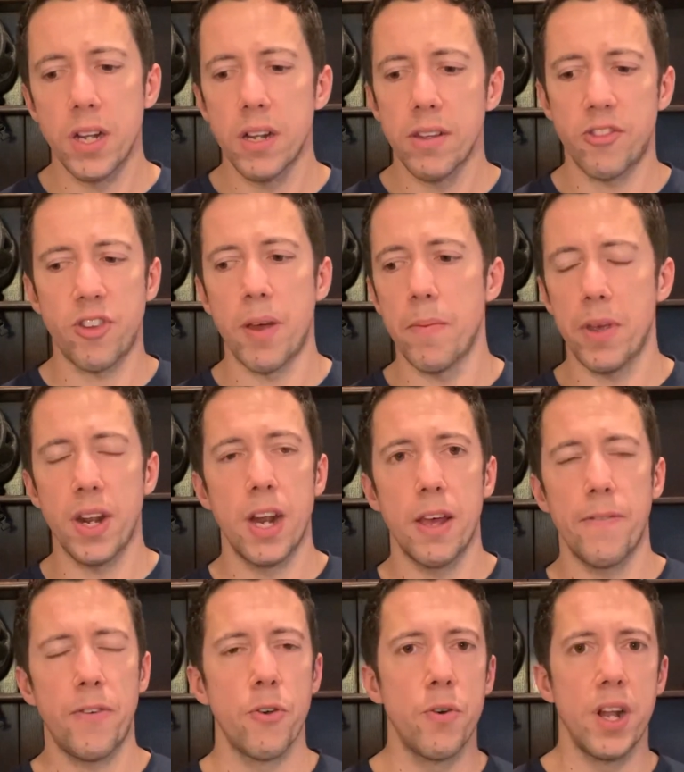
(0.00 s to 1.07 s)
Some, if
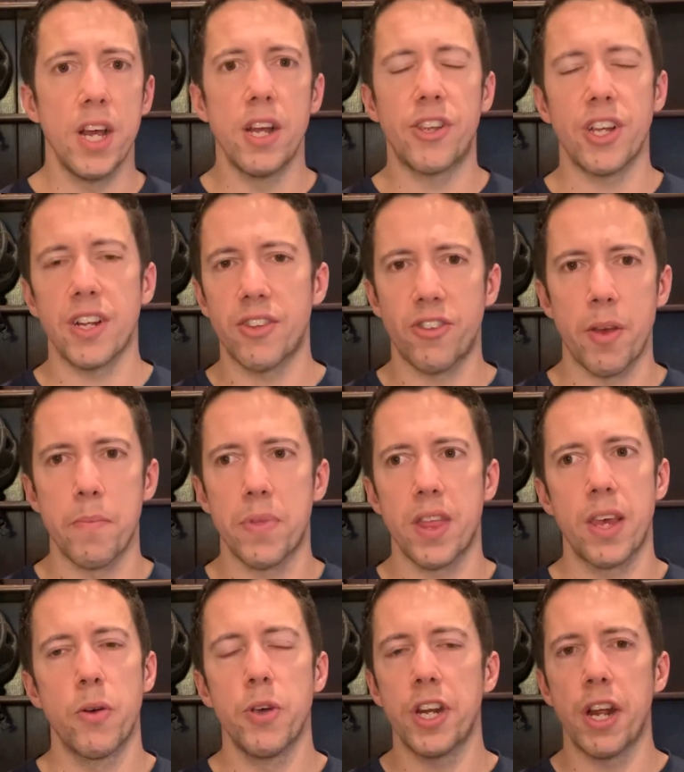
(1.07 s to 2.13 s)
you're allergic to something
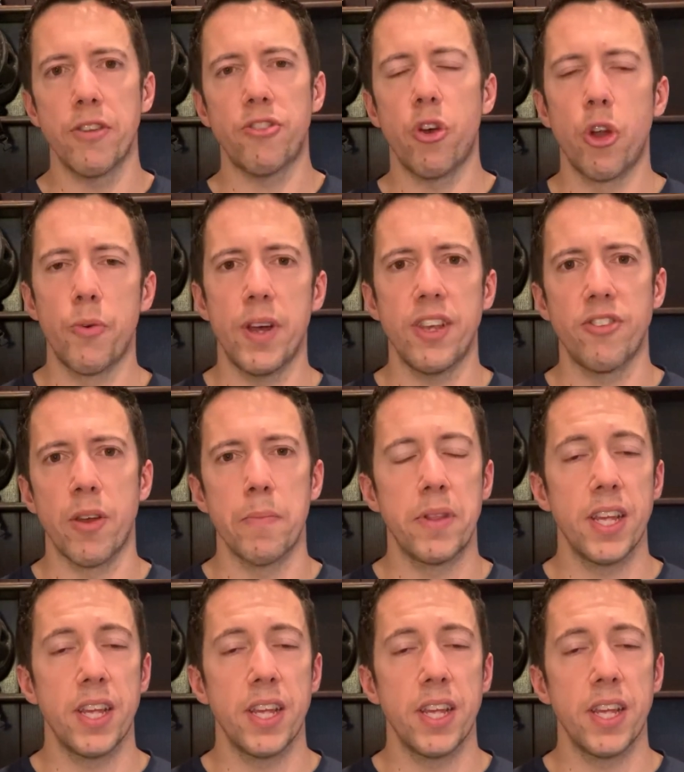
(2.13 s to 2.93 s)
or you don't tolerate something,